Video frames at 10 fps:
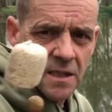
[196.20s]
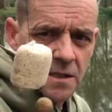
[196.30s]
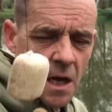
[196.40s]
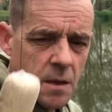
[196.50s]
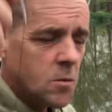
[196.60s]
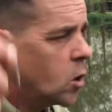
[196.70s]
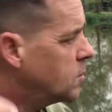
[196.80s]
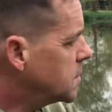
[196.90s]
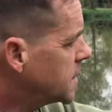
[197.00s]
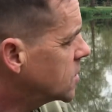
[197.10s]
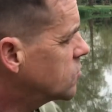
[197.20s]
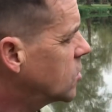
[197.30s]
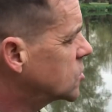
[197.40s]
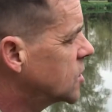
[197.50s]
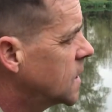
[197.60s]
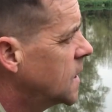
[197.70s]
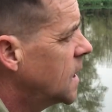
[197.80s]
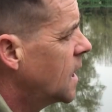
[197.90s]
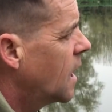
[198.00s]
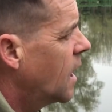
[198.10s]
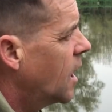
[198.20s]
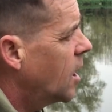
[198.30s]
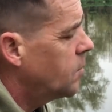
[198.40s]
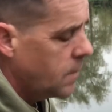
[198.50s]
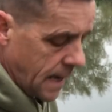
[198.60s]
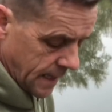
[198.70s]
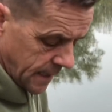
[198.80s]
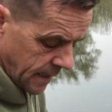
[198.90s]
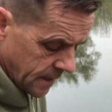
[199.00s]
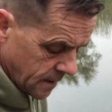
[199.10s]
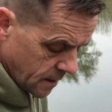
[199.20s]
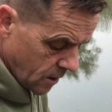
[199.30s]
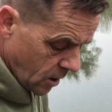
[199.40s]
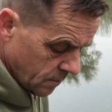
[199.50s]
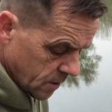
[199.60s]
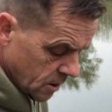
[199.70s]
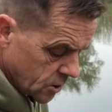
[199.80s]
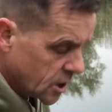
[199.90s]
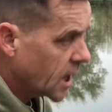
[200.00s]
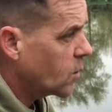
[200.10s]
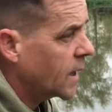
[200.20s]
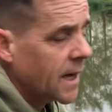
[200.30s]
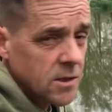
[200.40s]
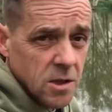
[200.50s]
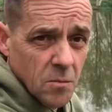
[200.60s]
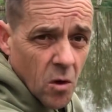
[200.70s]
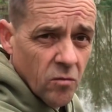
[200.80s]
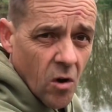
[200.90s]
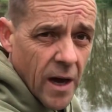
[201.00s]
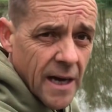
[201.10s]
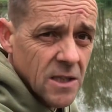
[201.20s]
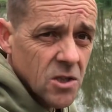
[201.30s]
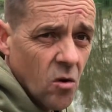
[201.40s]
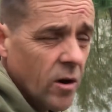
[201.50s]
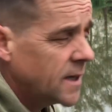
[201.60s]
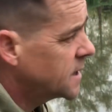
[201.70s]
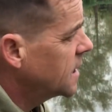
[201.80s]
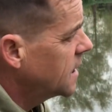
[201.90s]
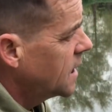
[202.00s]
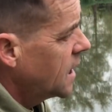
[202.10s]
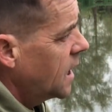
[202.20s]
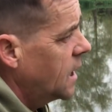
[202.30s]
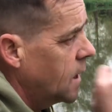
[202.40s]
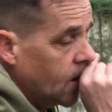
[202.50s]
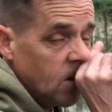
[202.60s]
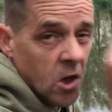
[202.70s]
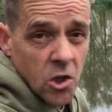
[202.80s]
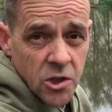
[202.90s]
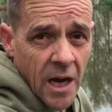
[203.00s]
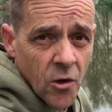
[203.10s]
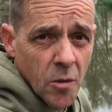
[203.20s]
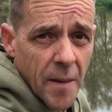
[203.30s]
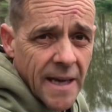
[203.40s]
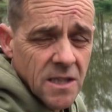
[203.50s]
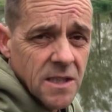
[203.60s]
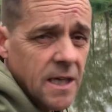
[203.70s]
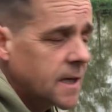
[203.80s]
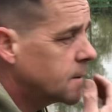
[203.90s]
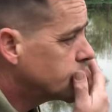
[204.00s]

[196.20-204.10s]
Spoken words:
the same on my middle rod, and then I'm going to chuck one out to my right hand side, like I say, on a bank stick.